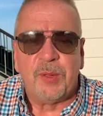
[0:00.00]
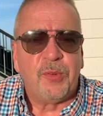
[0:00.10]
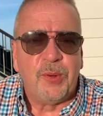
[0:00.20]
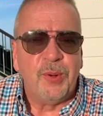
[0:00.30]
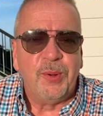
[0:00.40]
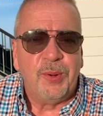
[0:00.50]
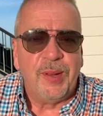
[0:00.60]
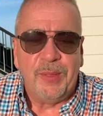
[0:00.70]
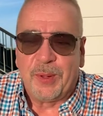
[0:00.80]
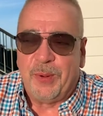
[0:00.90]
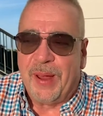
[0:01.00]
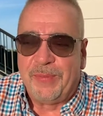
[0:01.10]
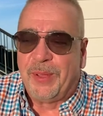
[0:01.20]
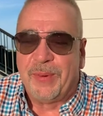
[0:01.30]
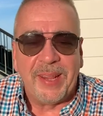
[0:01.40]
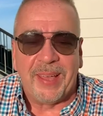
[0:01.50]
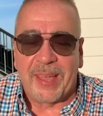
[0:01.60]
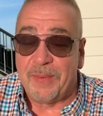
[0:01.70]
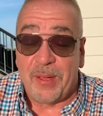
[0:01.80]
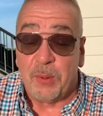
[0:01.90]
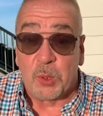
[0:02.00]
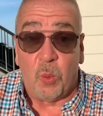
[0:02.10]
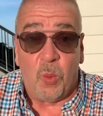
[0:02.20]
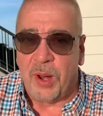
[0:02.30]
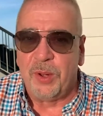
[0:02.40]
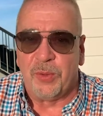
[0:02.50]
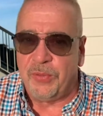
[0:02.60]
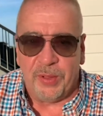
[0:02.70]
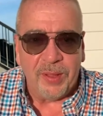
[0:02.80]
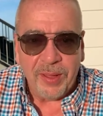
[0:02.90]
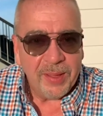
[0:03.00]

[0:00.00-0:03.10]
and the food in the Grand Floridian Cafe was wonderful.